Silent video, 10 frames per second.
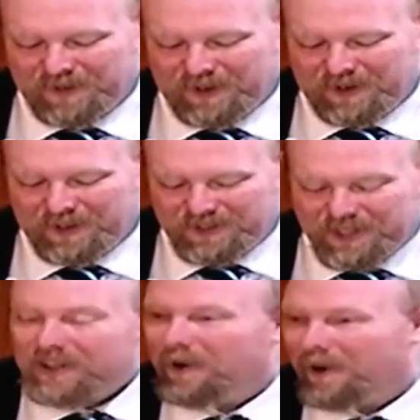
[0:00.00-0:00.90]
You see,
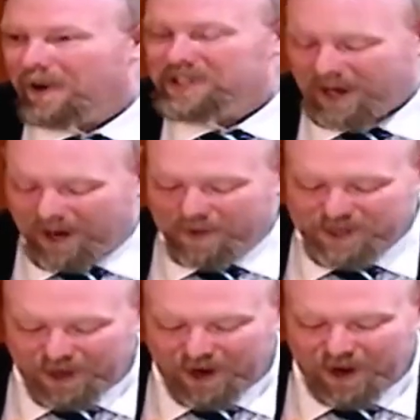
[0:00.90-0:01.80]
there are times
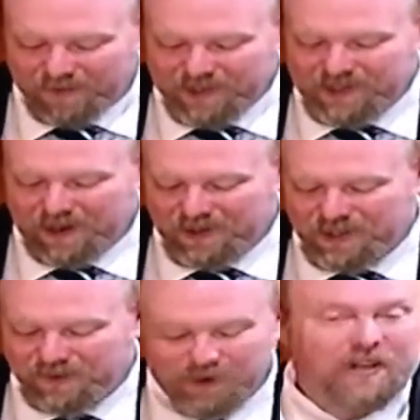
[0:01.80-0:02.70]
that I am
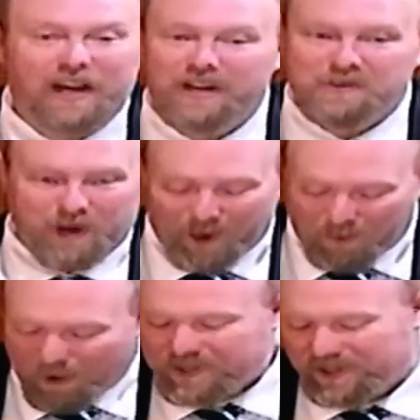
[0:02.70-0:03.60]
nostalgic for the days when I
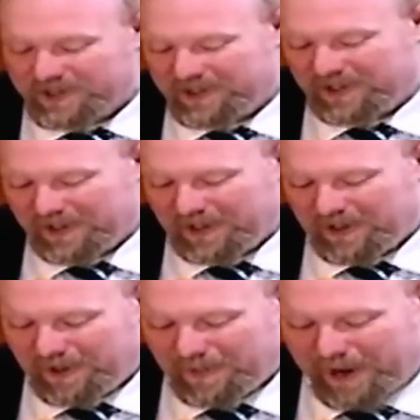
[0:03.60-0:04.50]
wasn't
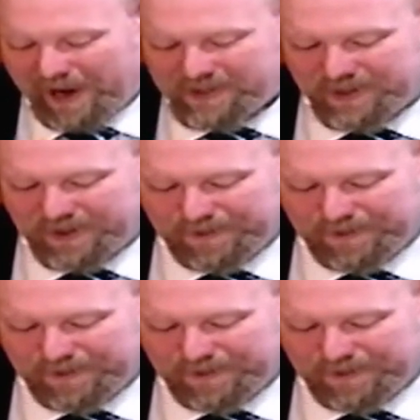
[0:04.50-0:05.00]
the pastor.